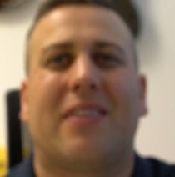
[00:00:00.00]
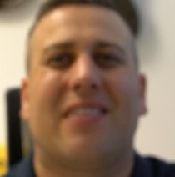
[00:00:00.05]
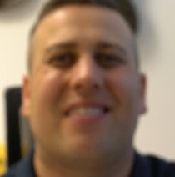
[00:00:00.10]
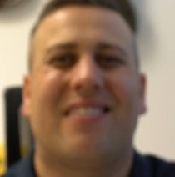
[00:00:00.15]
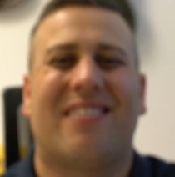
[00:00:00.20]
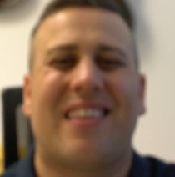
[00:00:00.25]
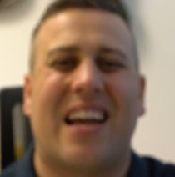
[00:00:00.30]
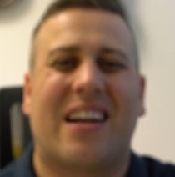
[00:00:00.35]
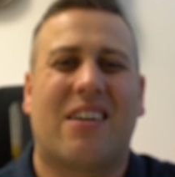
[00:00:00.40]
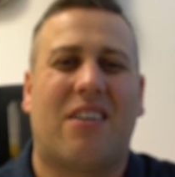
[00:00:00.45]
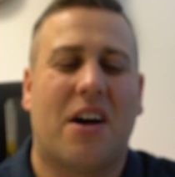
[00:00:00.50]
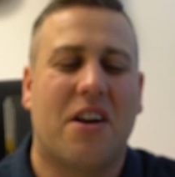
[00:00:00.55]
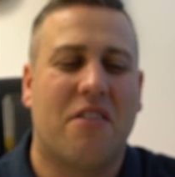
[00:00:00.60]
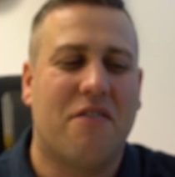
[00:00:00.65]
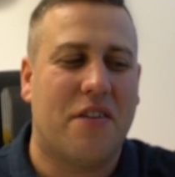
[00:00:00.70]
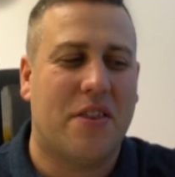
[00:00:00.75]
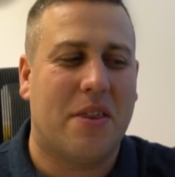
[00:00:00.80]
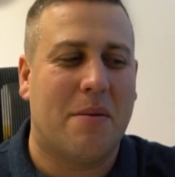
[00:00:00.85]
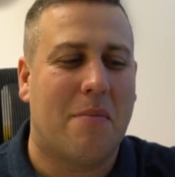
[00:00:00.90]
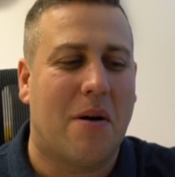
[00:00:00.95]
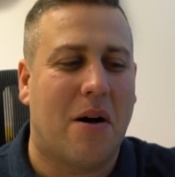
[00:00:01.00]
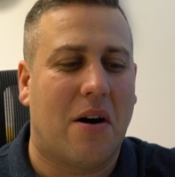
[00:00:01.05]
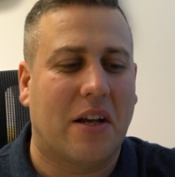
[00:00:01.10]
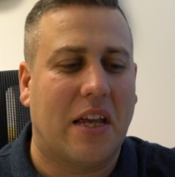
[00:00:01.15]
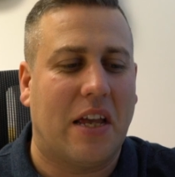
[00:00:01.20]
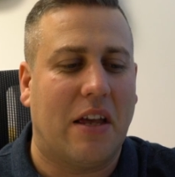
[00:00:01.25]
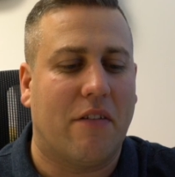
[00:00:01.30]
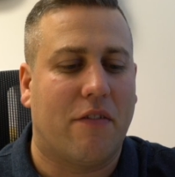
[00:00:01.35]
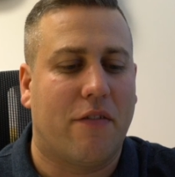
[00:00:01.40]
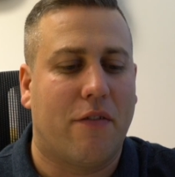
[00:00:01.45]
they're kind of in the
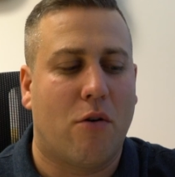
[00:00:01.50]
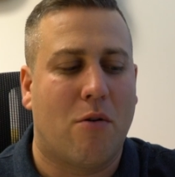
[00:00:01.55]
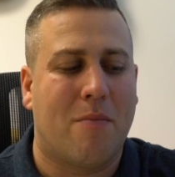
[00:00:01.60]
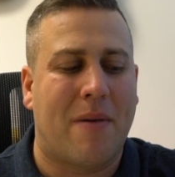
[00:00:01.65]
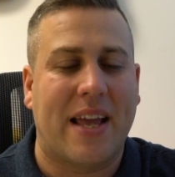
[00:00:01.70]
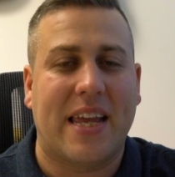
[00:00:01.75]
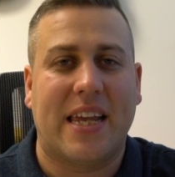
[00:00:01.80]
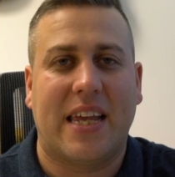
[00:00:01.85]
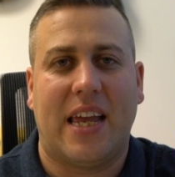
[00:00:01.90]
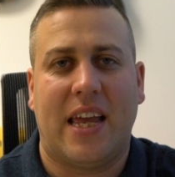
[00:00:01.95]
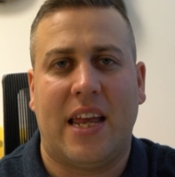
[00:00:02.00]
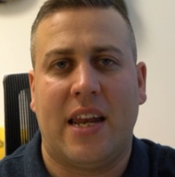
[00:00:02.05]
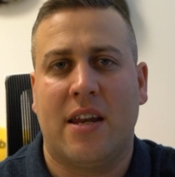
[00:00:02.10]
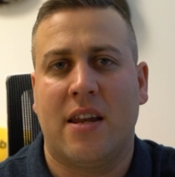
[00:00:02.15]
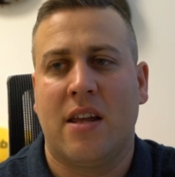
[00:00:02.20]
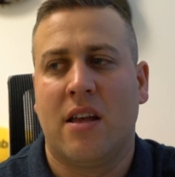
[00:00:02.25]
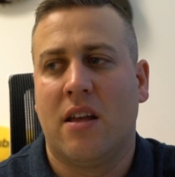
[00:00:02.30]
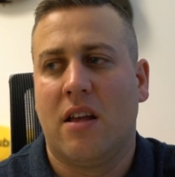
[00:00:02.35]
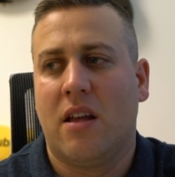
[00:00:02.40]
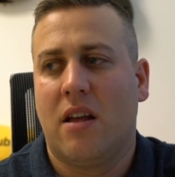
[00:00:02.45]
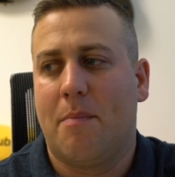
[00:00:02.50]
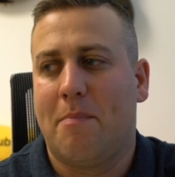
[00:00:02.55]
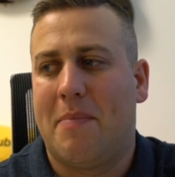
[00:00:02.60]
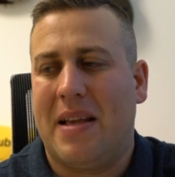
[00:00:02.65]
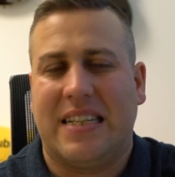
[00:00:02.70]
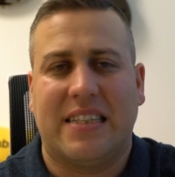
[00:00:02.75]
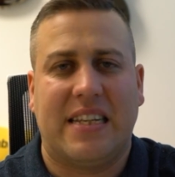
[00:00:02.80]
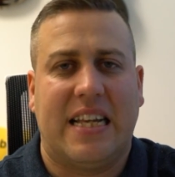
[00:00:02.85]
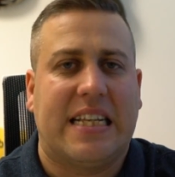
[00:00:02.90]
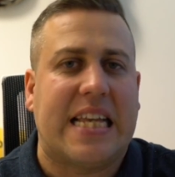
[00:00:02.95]
market for making
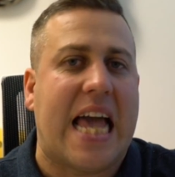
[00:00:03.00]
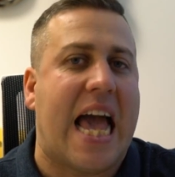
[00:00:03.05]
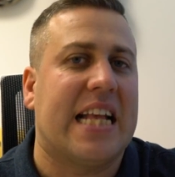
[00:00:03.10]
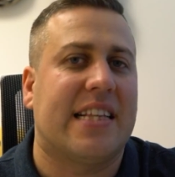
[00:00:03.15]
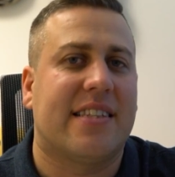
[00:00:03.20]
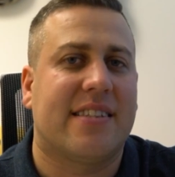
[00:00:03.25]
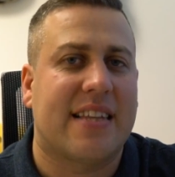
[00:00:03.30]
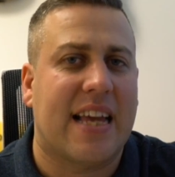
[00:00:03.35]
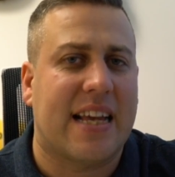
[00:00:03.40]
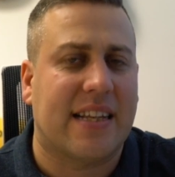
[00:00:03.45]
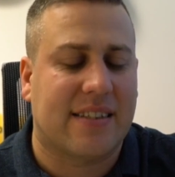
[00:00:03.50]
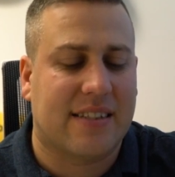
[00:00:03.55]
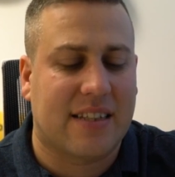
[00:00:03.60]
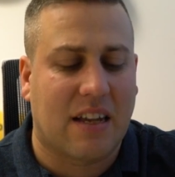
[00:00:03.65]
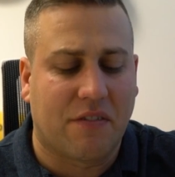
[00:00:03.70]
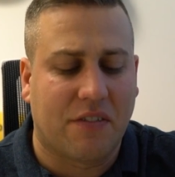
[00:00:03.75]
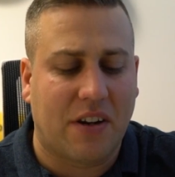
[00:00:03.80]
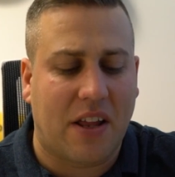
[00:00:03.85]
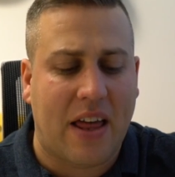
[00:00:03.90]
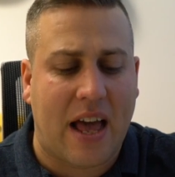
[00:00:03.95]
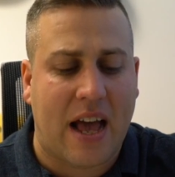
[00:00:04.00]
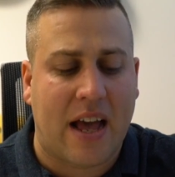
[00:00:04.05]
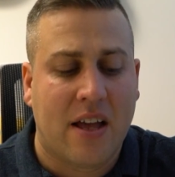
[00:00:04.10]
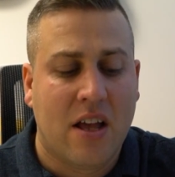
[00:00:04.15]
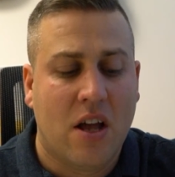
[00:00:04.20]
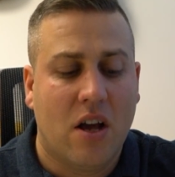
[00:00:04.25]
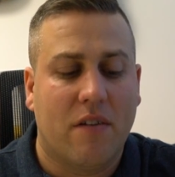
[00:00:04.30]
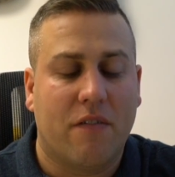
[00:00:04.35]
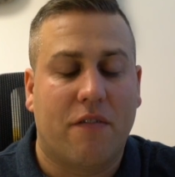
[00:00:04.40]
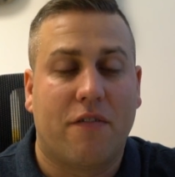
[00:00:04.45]
business headsets, stuff like that.
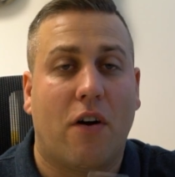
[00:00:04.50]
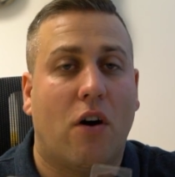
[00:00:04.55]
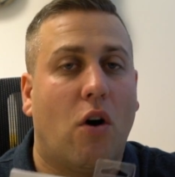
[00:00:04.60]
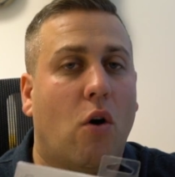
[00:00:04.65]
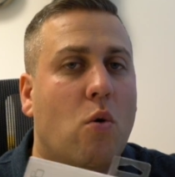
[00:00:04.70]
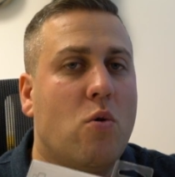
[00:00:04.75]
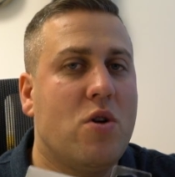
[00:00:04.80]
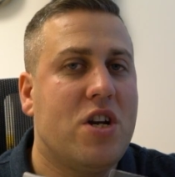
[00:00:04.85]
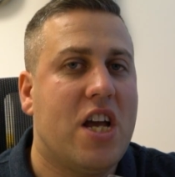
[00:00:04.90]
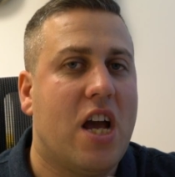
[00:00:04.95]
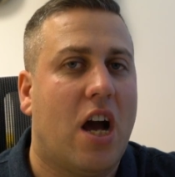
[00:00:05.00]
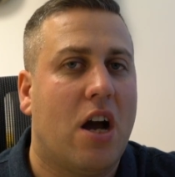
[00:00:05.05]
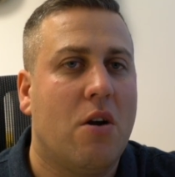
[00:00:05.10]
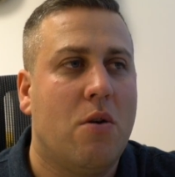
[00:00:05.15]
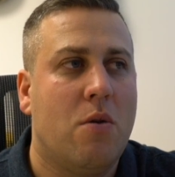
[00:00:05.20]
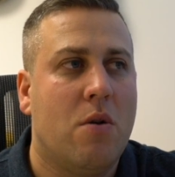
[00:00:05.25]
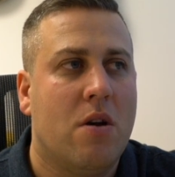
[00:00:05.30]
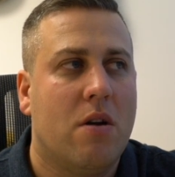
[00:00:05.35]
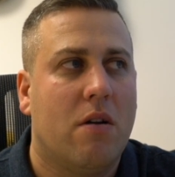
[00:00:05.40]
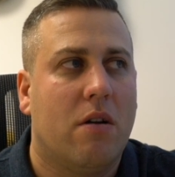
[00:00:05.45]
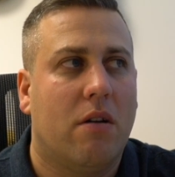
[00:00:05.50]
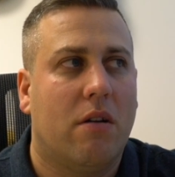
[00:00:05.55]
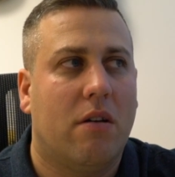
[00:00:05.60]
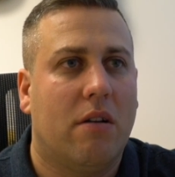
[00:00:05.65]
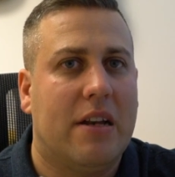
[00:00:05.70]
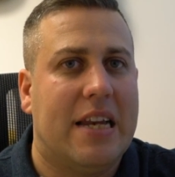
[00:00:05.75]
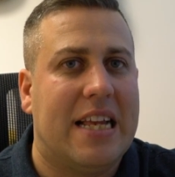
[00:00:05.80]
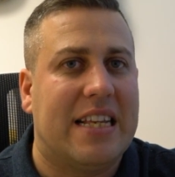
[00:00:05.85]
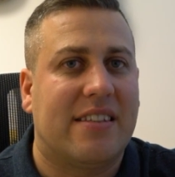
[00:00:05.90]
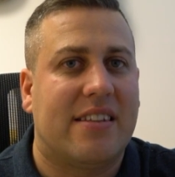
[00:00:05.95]
For audio
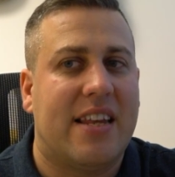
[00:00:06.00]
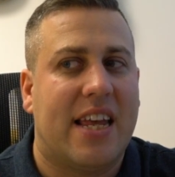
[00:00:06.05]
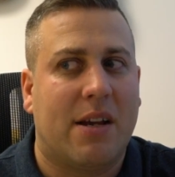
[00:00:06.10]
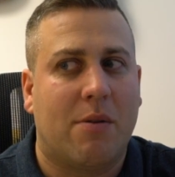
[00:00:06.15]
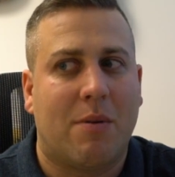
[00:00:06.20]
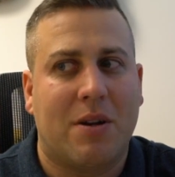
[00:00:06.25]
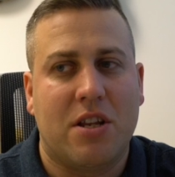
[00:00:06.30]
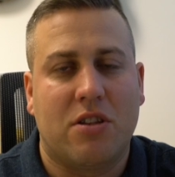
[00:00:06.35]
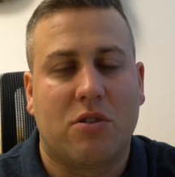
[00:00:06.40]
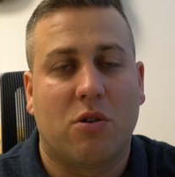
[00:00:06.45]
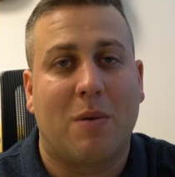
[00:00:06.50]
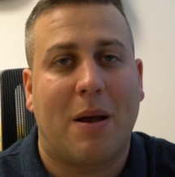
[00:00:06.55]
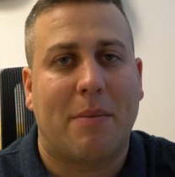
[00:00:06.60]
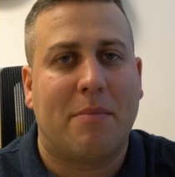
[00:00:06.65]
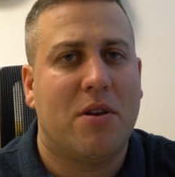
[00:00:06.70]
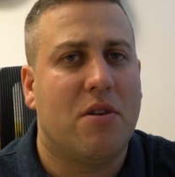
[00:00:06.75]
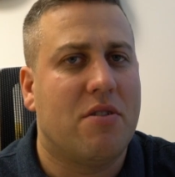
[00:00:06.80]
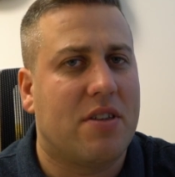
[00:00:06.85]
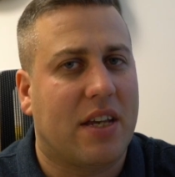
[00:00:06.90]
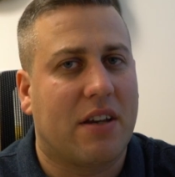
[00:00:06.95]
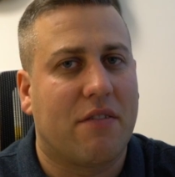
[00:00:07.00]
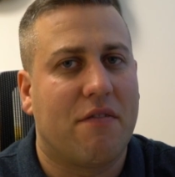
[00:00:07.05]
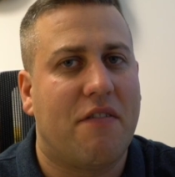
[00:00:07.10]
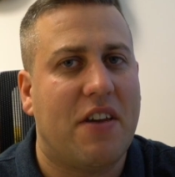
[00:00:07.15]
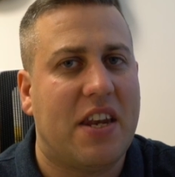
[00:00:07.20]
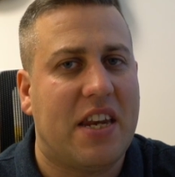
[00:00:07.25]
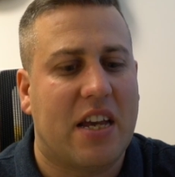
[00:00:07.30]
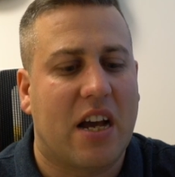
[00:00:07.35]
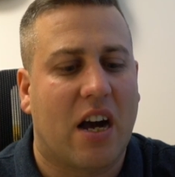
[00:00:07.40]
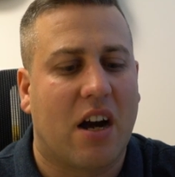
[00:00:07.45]
listening, when you're talking about music and
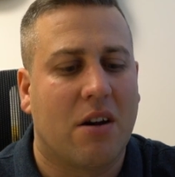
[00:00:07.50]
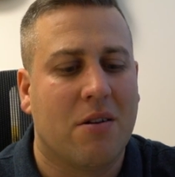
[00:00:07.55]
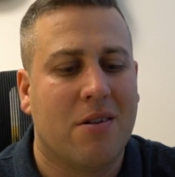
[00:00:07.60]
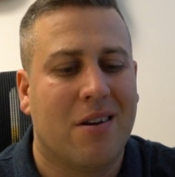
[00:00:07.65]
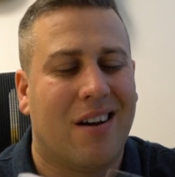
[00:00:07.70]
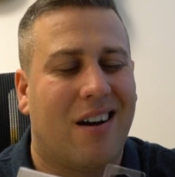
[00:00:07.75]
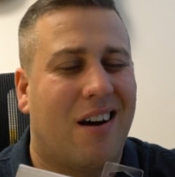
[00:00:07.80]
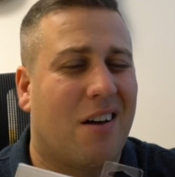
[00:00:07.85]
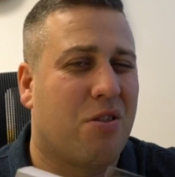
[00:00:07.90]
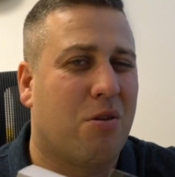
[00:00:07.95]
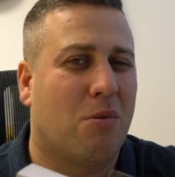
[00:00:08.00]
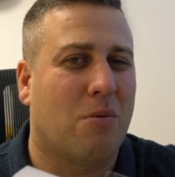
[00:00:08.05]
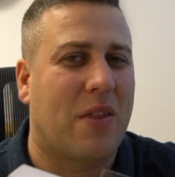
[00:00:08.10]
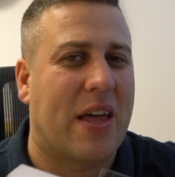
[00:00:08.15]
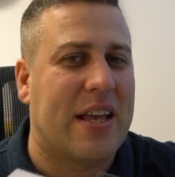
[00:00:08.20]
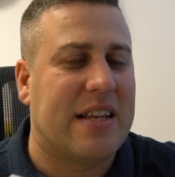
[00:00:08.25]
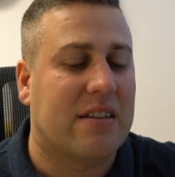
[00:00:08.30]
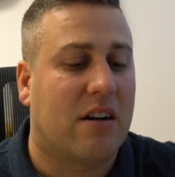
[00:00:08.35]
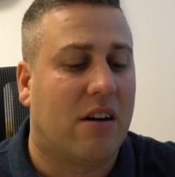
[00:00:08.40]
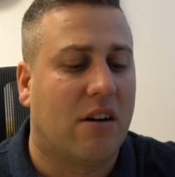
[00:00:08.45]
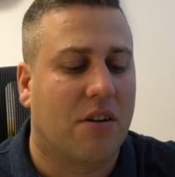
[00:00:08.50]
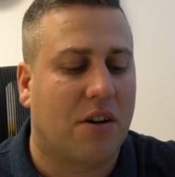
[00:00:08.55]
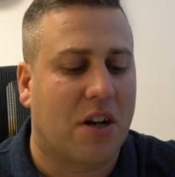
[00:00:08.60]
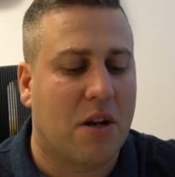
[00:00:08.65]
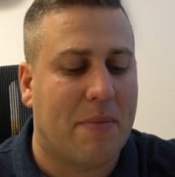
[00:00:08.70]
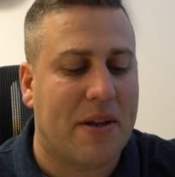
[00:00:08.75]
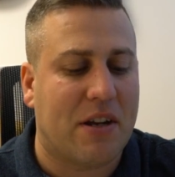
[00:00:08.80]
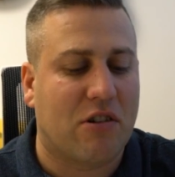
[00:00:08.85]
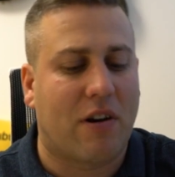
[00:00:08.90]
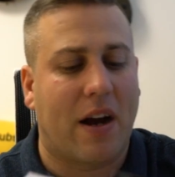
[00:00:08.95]
video, I thought these aren't going to
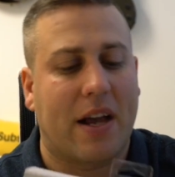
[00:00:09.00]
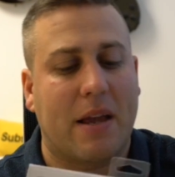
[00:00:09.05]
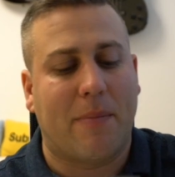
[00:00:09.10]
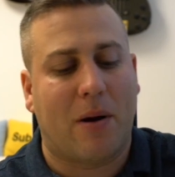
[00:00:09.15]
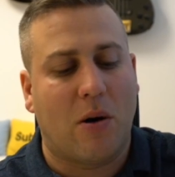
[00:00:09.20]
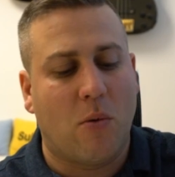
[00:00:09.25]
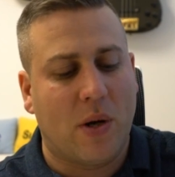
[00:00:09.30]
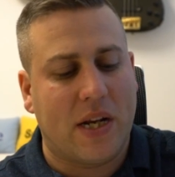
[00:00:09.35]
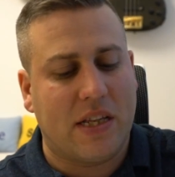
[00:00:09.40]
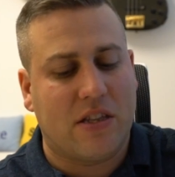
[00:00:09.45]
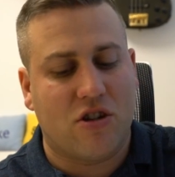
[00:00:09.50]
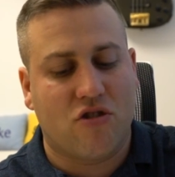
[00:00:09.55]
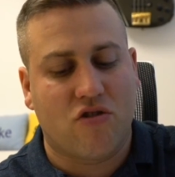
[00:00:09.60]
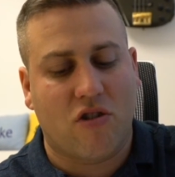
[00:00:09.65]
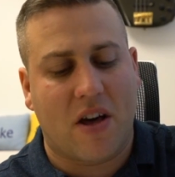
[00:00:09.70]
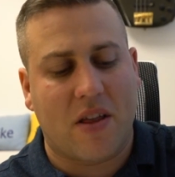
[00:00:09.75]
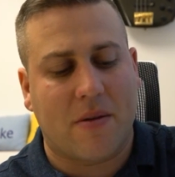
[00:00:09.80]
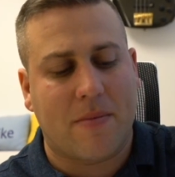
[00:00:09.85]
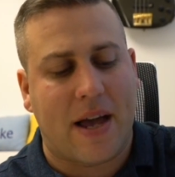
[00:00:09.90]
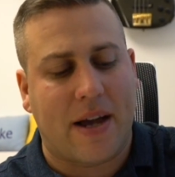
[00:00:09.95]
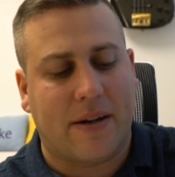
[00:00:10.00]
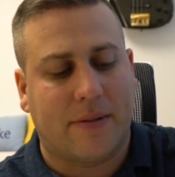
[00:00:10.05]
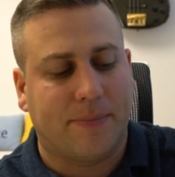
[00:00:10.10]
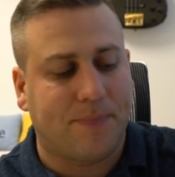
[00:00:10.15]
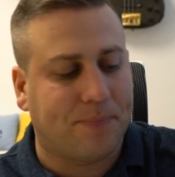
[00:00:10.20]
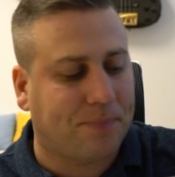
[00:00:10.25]
be great, but I wanted to try them out.